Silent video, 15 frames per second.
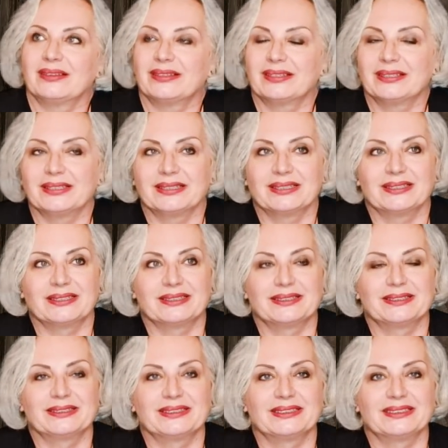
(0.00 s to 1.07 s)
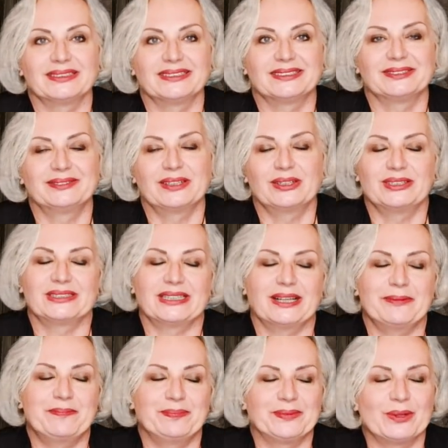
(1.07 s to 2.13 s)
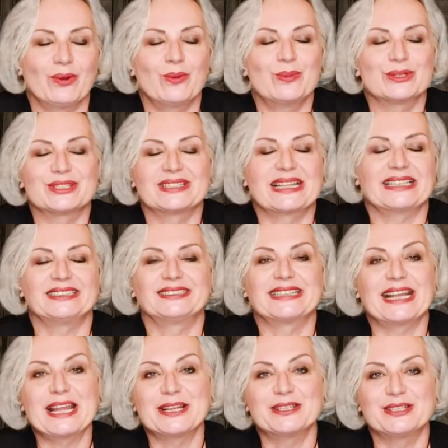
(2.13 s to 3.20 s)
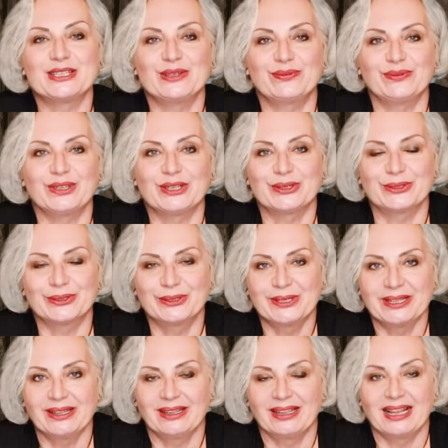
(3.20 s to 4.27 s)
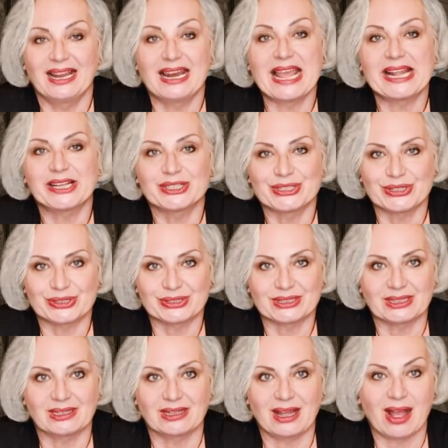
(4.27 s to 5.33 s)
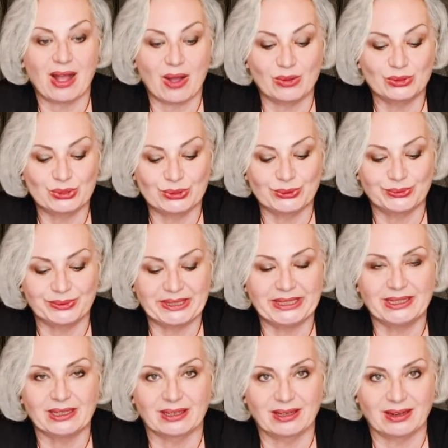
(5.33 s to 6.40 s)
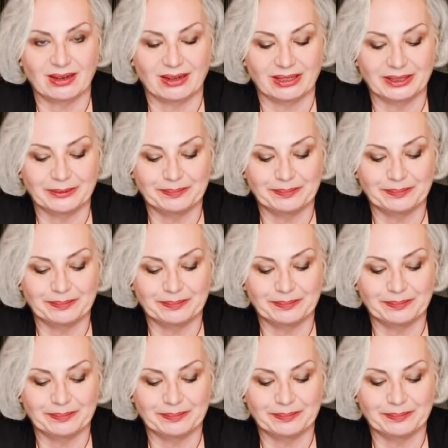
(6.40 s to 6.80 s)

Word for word: how do I say, almost scientific lectures how to read a card.